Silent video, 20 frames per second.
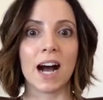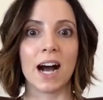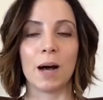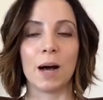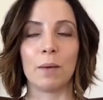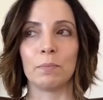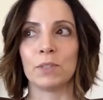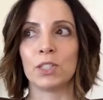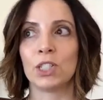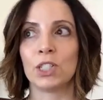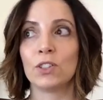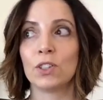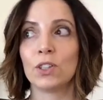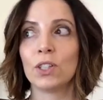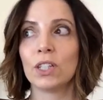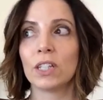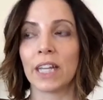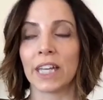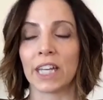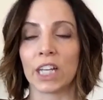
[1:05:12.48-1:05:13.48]
She
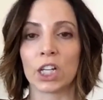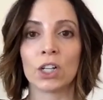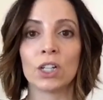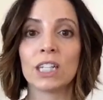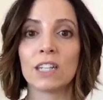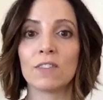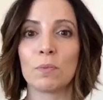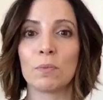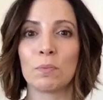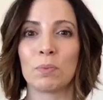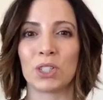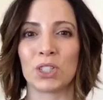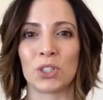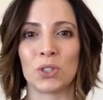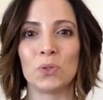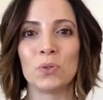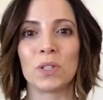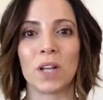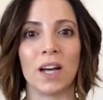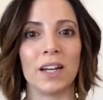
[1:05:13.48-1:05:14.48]
like couldn't even put
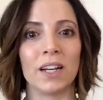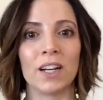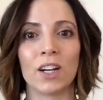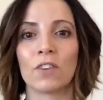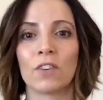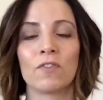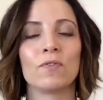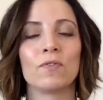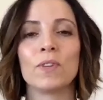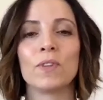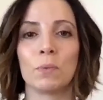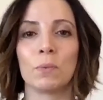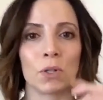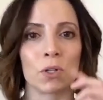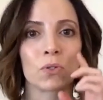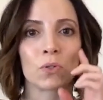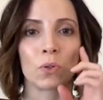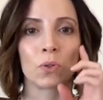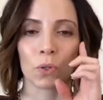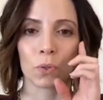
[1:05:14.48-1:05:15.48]
shoes on. Her feet were
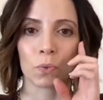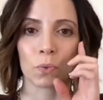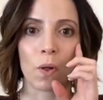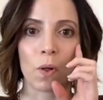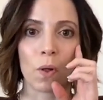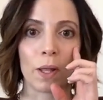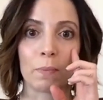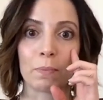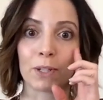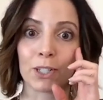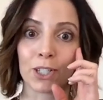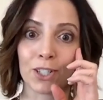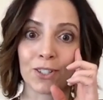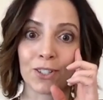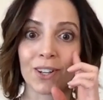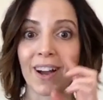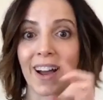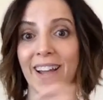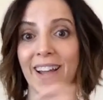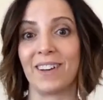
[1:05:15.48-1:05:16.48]
so swollen, but she
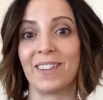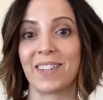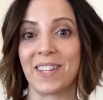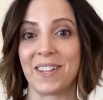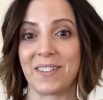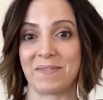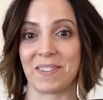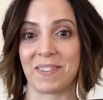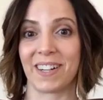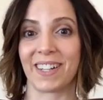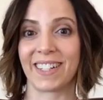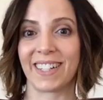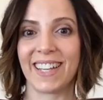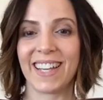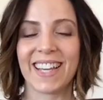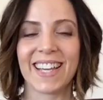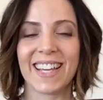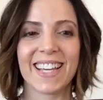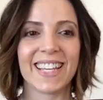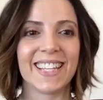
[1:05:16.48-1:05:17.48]
took High Health and it worked.
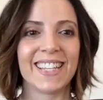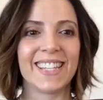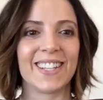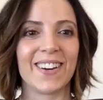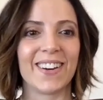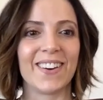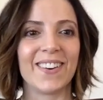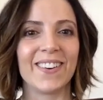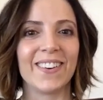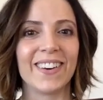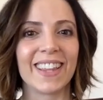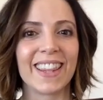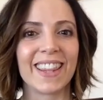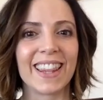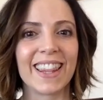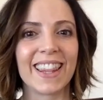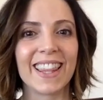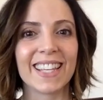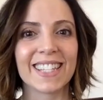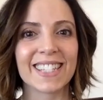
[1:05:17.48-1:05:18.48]
So
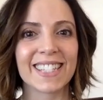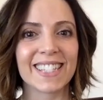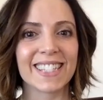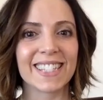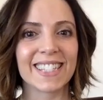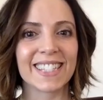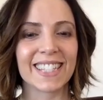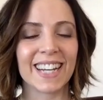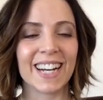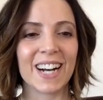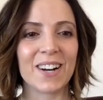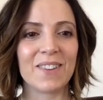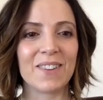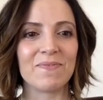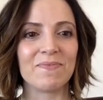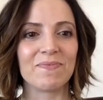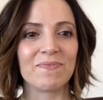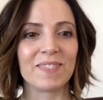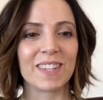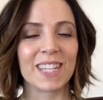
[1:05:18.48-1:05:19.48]
this
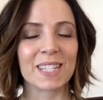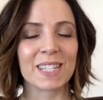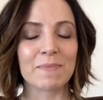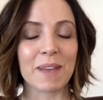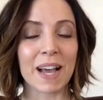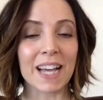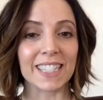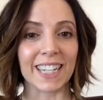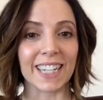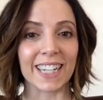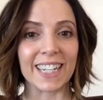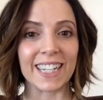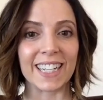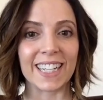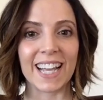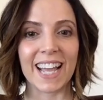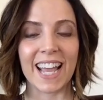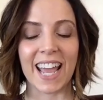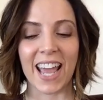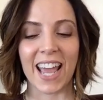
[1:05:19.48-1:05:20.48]
is magic.
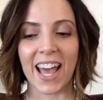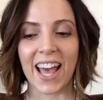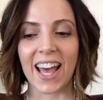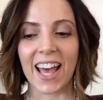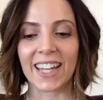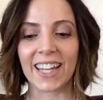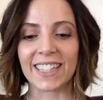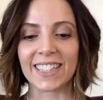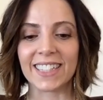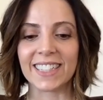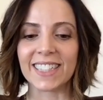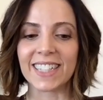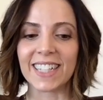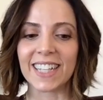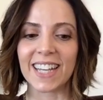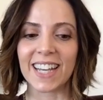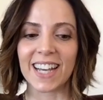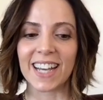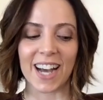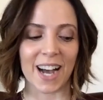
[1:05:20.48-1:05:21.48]
And
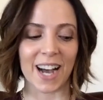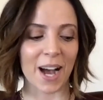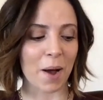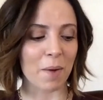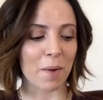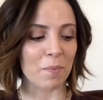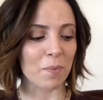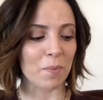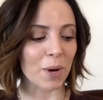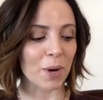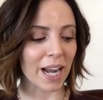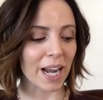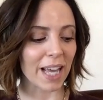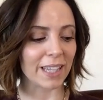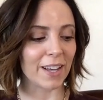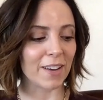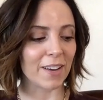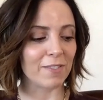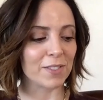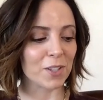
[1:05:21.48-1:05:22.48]
what I
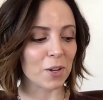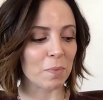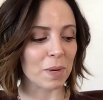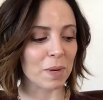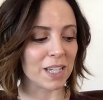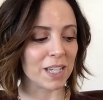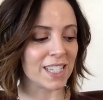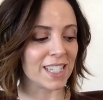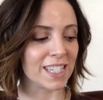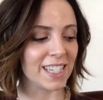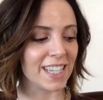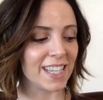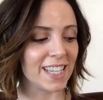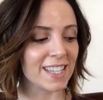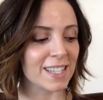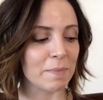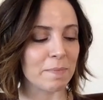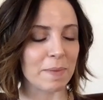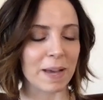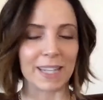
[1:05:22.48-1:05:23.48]
love so much
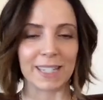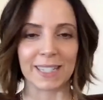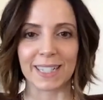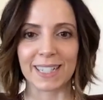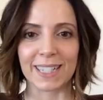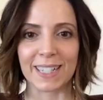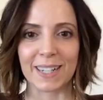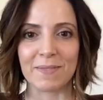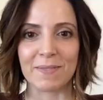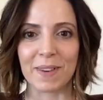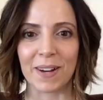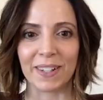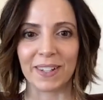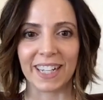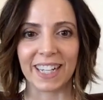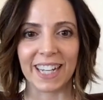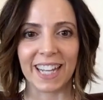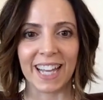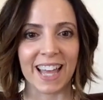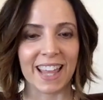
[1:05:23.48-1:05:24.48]
is the magic about
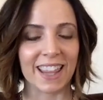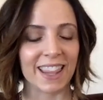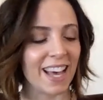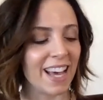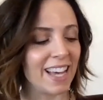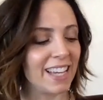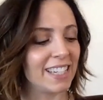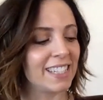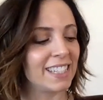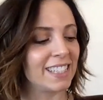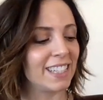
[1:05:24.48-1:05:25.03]
it, and that